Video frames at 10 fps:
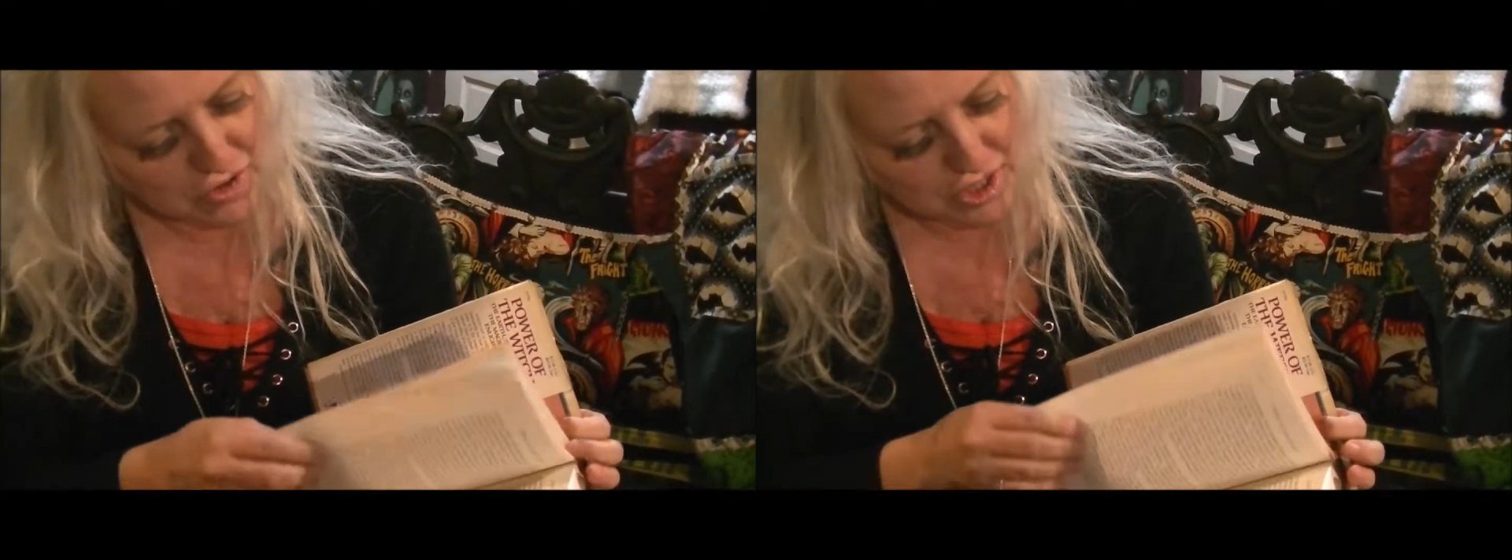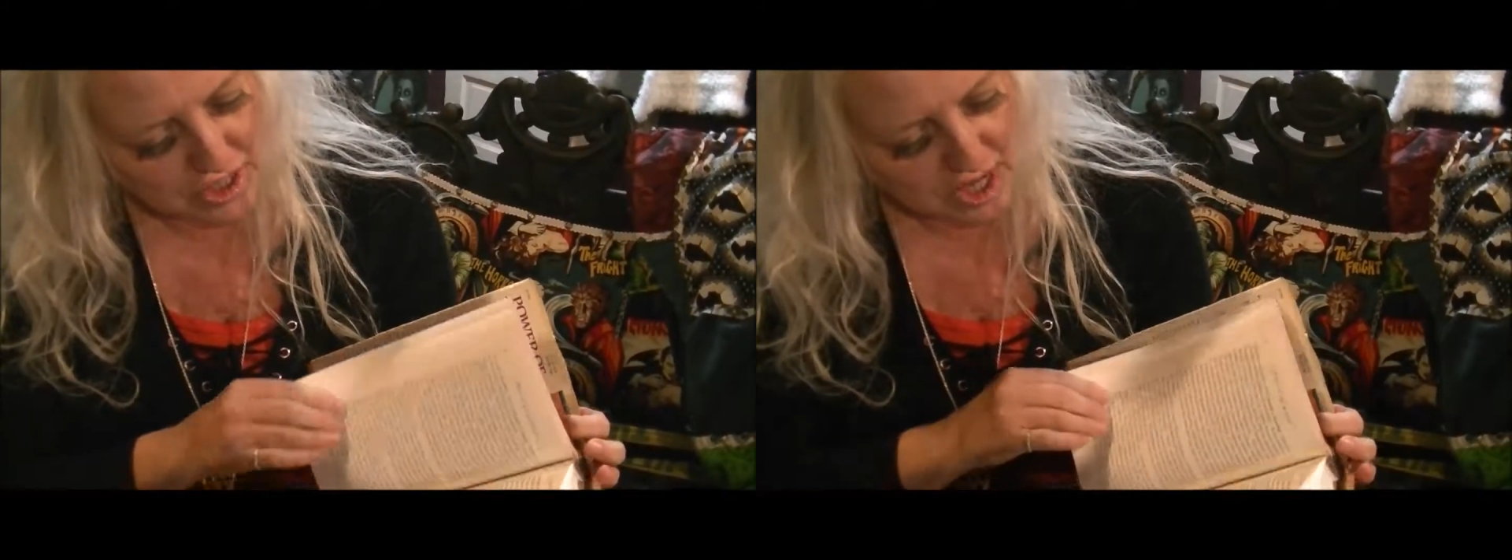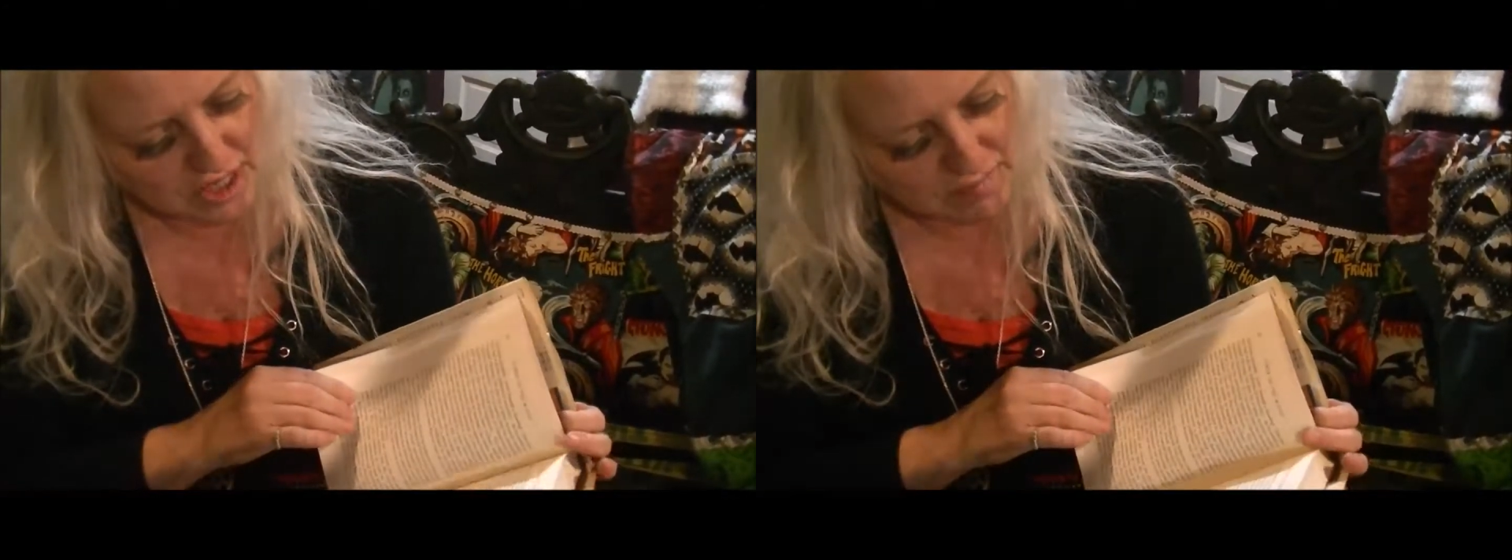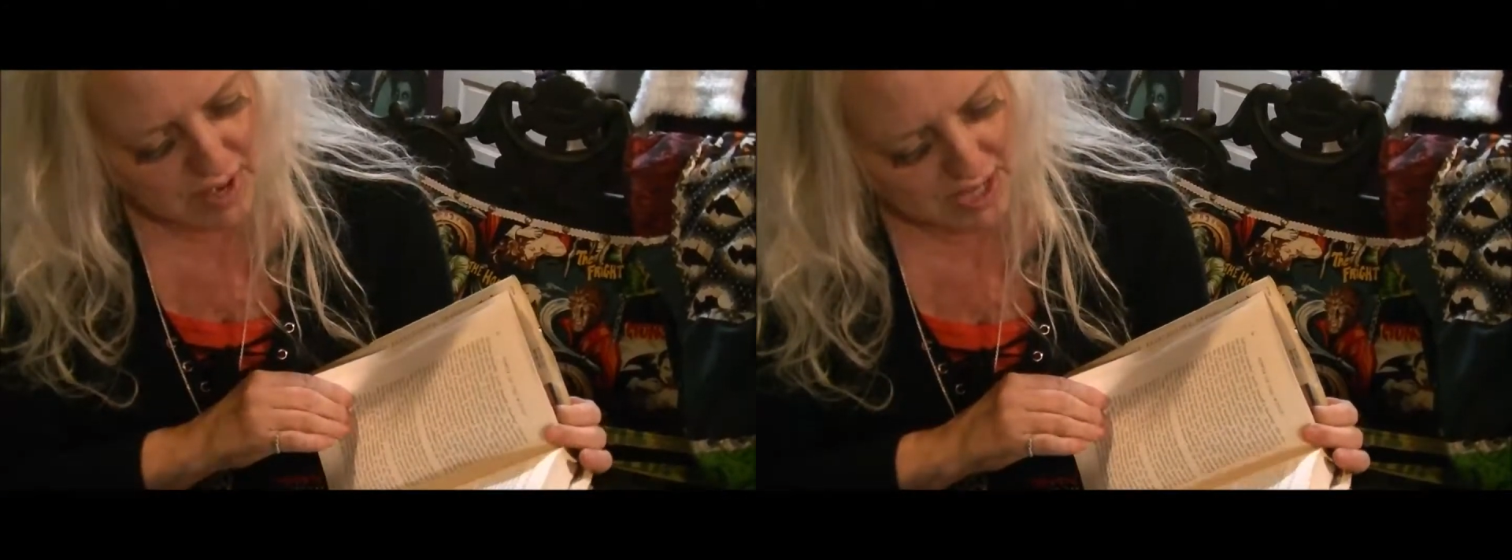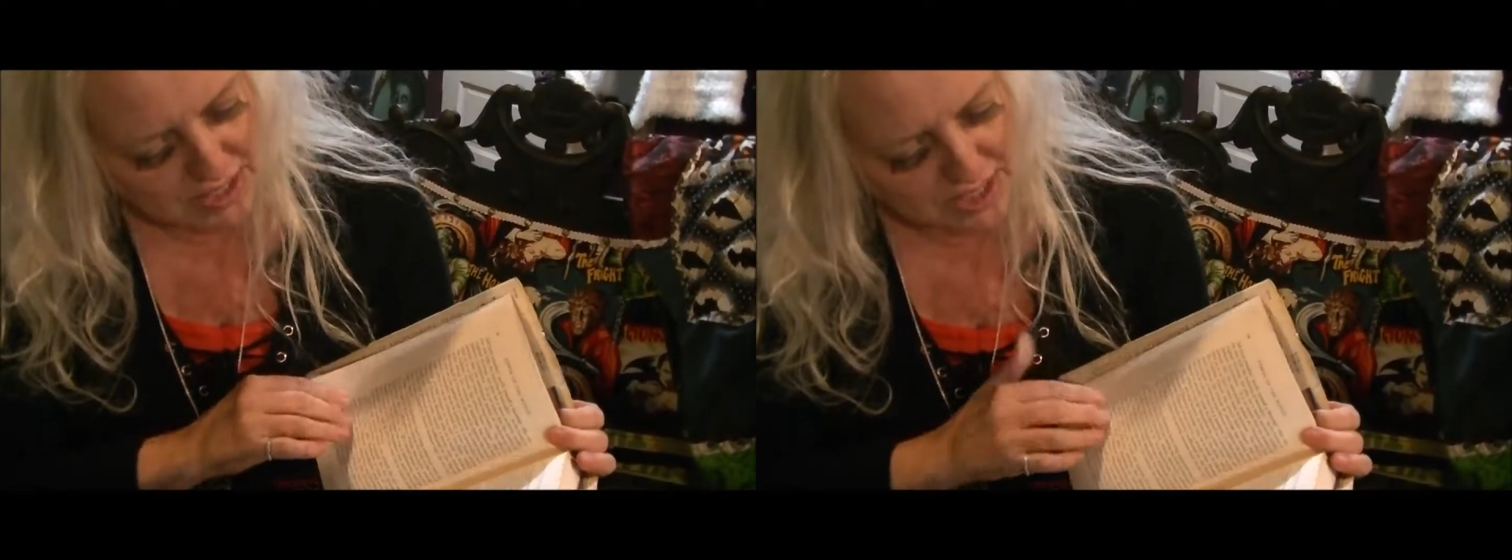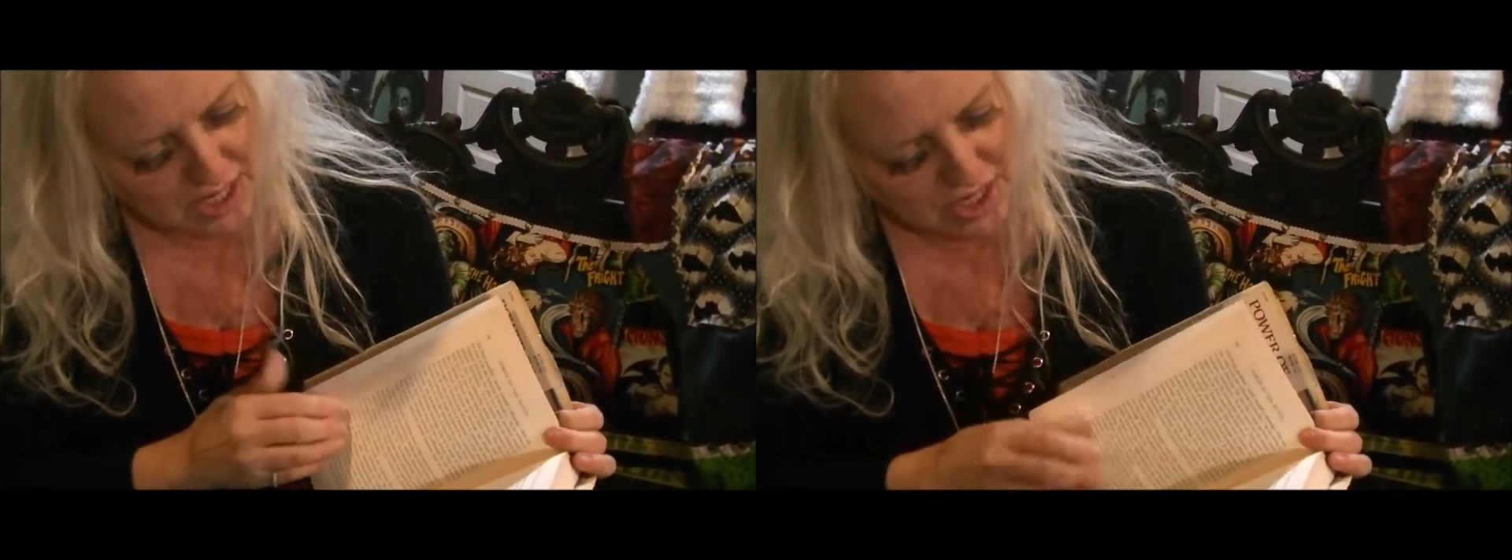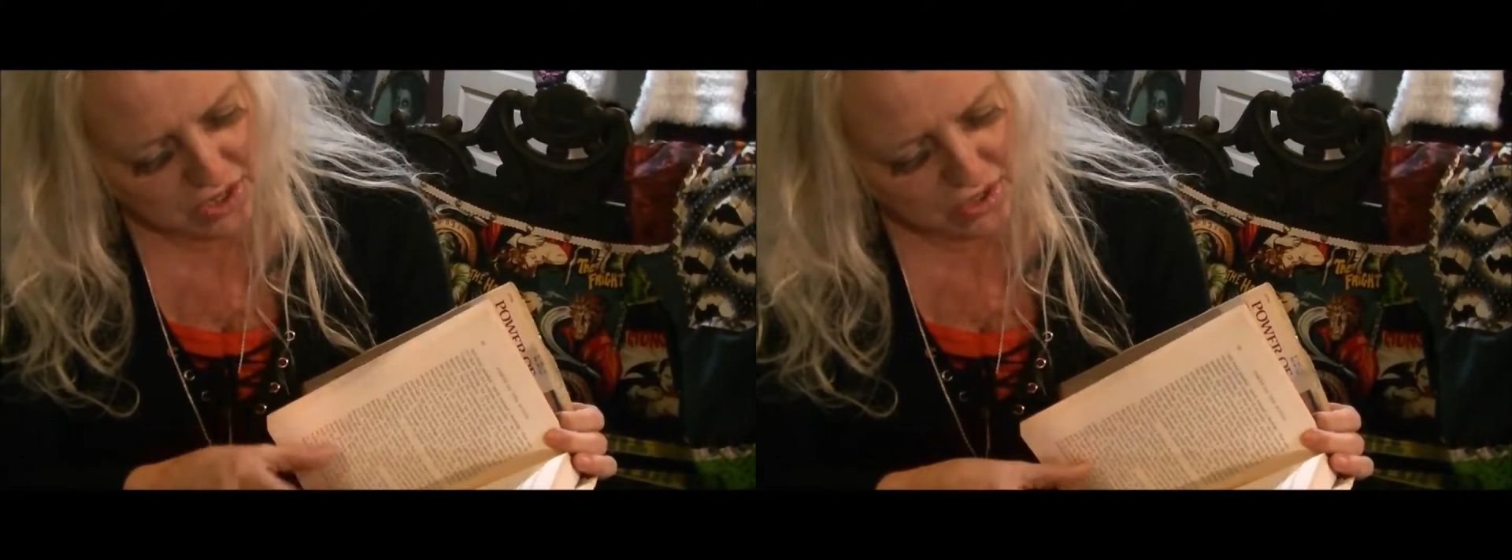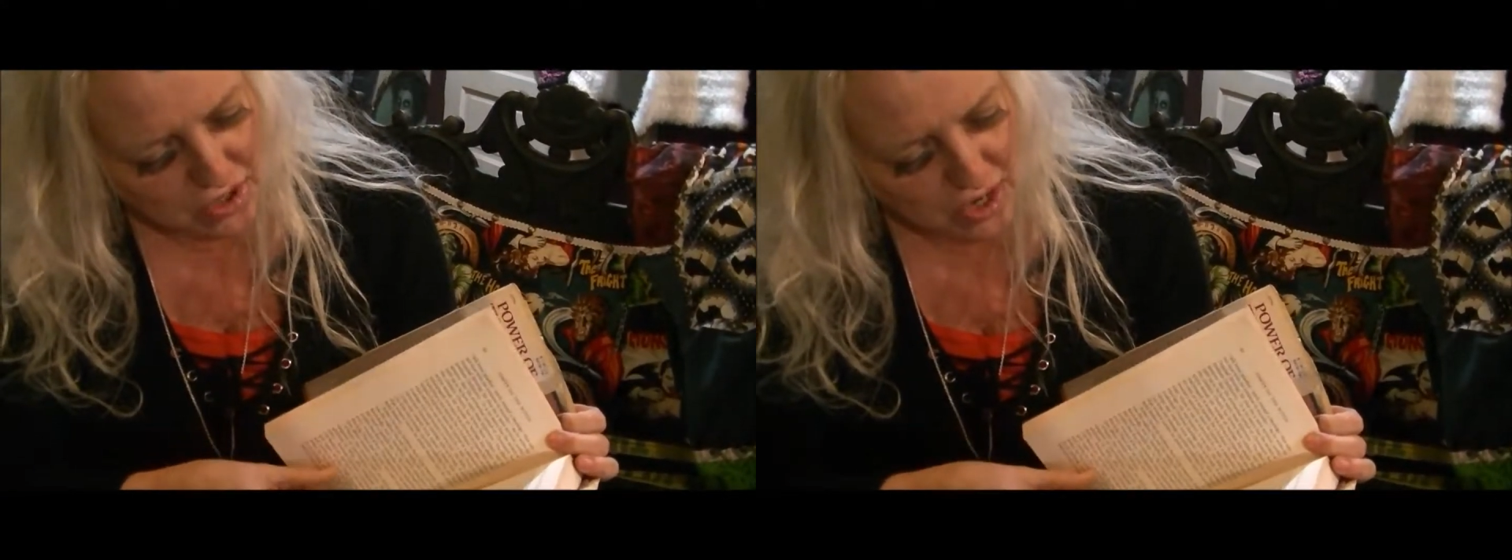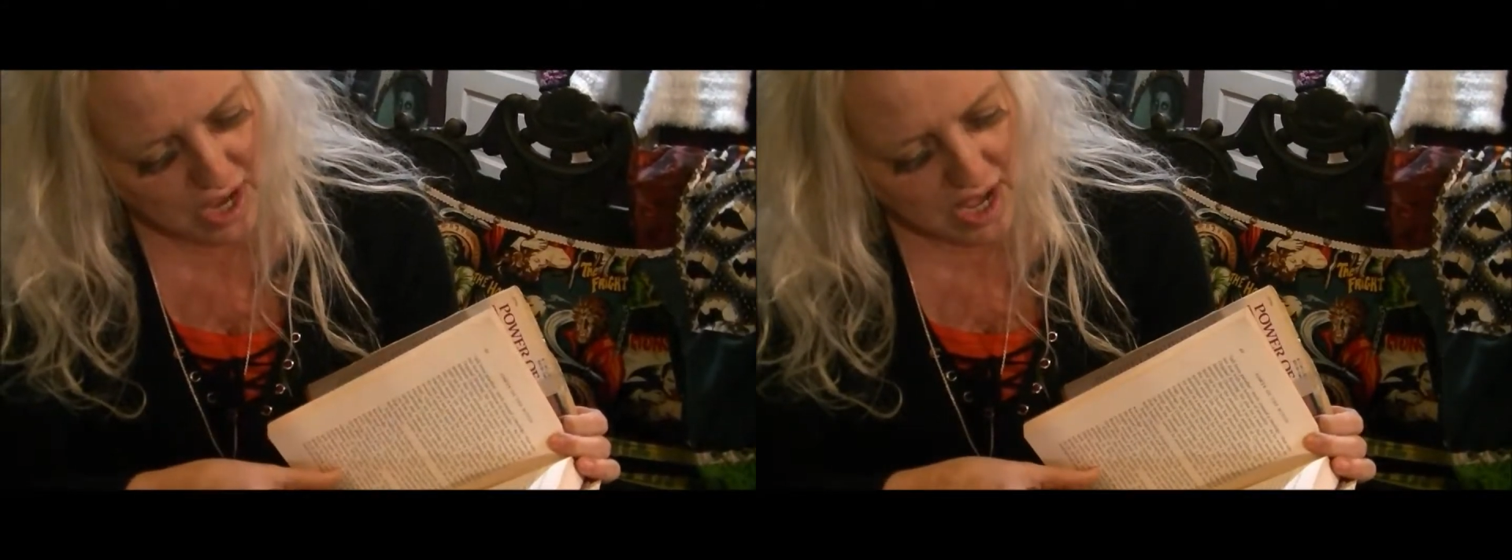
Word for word: She's got spells in here.